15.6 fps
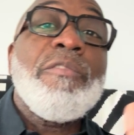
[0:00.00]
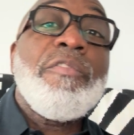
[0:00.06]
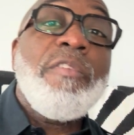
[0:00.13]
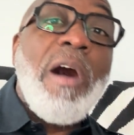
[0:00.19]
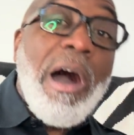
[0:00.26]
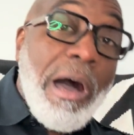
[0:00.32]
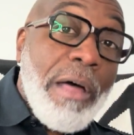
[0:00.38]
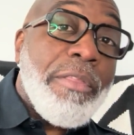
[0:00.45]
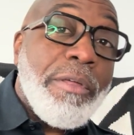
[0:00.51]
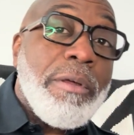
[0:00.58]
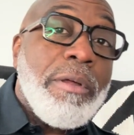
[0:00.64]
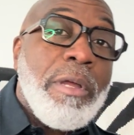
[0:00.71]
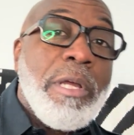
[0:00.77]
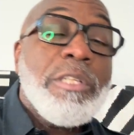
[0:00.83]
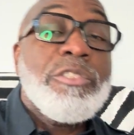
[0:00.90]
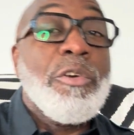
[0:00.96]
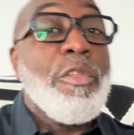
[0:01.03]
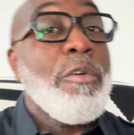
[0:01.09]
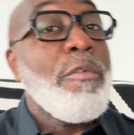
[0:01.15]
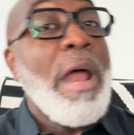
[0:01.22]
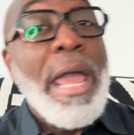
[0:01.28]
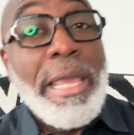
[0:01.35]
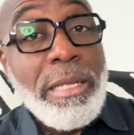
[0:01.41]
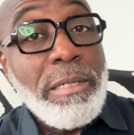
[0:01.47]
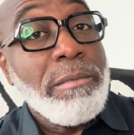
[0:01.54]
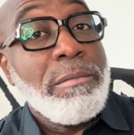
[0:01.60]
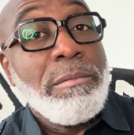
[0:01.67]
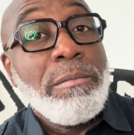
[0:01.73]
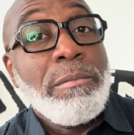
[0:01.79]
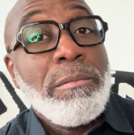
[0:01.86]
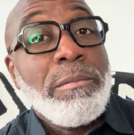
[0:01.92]
farther to the right,
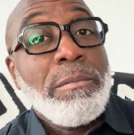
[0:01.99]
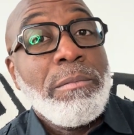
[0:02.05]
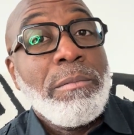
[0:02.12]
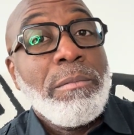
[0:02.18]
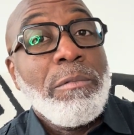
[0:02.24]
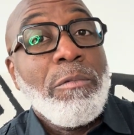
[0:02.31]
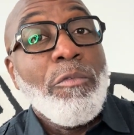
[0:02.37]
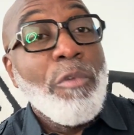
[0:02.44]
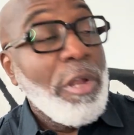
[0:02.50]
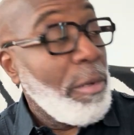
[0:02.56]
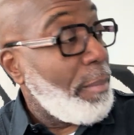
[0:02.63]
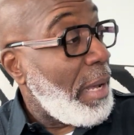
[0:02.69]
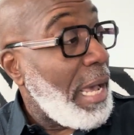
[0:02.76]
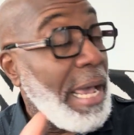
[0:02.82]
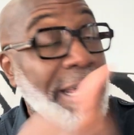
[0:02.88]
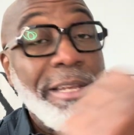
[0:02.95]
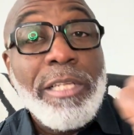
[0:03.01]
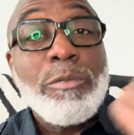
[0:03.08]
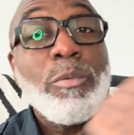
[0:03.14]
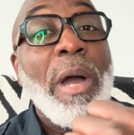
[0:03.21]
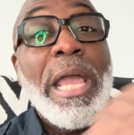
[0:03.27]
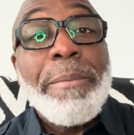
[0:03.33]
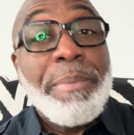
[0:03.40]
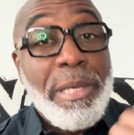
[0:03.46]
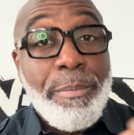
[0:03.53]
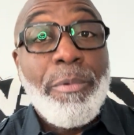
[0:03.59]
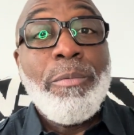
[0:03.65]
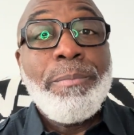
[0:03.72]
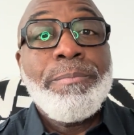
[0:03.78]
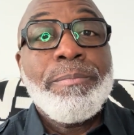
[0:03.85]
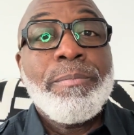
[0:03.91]
running behind these white
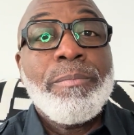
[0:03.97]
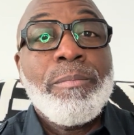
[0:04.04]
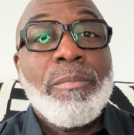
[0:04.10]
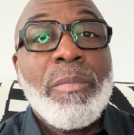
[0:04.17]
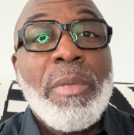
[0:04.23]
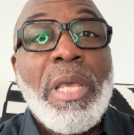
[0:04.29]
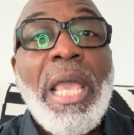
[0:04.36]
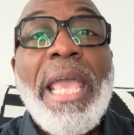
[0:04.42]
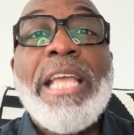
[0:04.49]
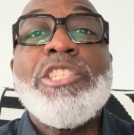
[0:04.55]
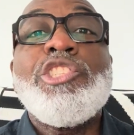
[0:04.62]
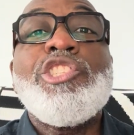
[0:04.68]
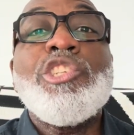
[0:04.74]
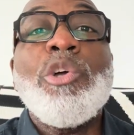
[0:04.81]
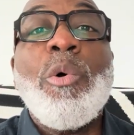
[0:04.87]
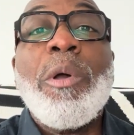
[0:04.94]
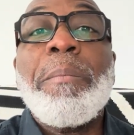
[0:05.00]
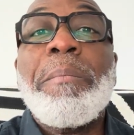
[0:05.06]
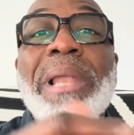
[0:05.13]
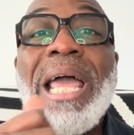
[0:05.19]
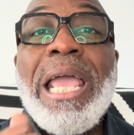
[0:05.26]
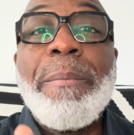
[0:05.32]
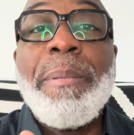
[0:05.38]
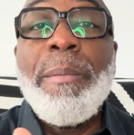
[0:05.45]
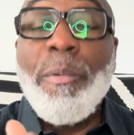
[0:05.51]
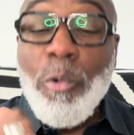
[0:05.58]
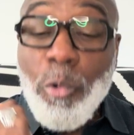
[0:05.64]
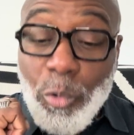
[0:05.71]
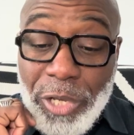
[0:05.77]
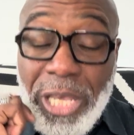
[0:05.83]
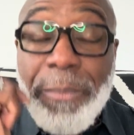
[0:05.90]
people and showing black people
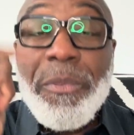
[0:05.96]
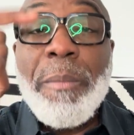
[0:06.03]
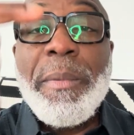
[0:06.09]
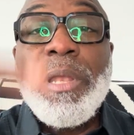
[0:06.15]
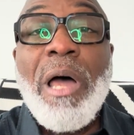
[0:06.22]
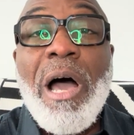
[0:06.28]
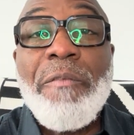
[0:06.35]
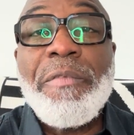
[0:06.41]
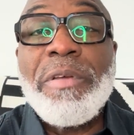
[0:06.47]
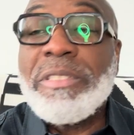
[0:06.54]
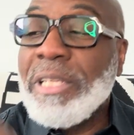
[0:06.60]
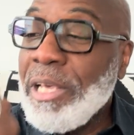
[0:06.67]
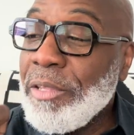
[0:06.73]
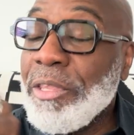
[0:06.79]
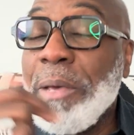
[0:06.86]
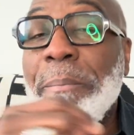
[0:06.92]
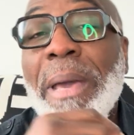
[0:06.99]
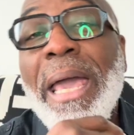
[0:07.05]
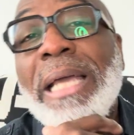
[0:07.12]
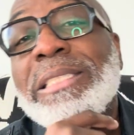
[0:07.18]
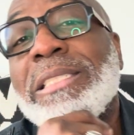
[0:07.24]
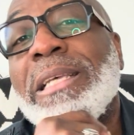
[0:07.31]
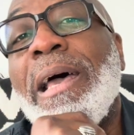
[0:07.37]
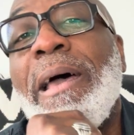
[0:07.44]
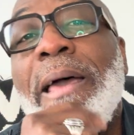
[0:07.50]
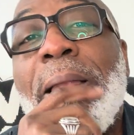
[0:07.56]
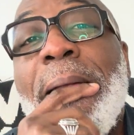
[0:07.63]
who keep them in office their backside.